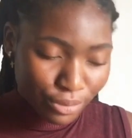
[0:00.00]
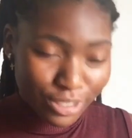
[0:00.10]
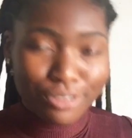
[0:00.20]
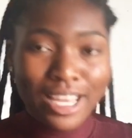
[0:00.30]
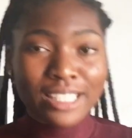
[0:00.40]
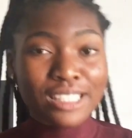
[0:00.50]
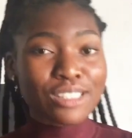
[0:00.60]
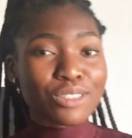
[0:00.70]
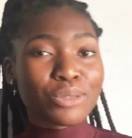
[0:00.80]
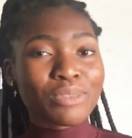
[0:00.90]
This one
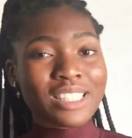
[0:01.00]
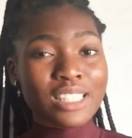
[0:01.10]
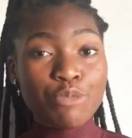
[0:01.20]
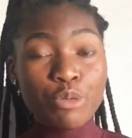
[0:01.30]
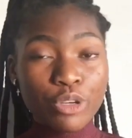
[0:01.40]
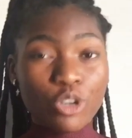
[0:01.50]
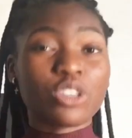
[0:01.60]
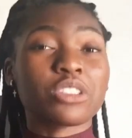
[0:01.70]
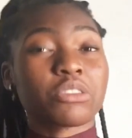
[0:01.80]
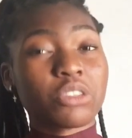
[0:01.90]
is sweeting me
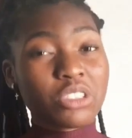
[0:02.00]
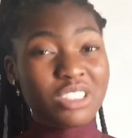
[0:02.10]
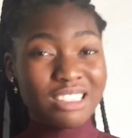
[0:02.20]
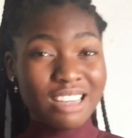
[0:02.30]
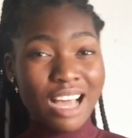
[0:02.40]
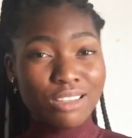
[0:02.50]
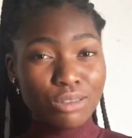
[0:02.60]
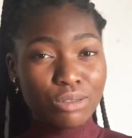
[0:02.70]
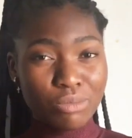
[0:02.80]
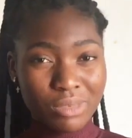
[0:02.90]
because it was
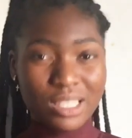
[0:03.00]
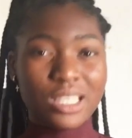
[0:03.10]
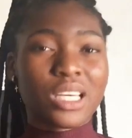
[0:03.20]
last week.